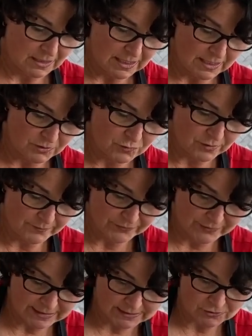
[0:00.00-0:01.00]

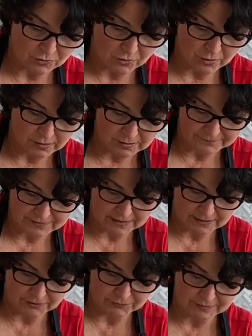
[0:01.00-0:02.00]
Incorporate all of the
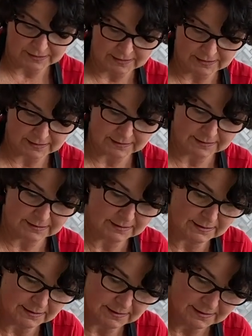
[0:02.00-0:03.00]

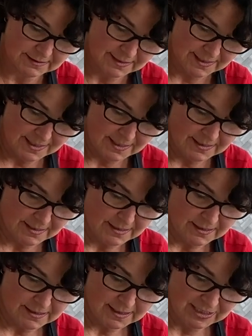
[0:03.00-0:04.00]
ingredients.
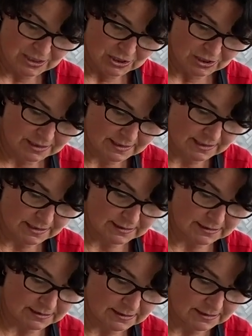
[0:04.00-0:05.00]
Look at that.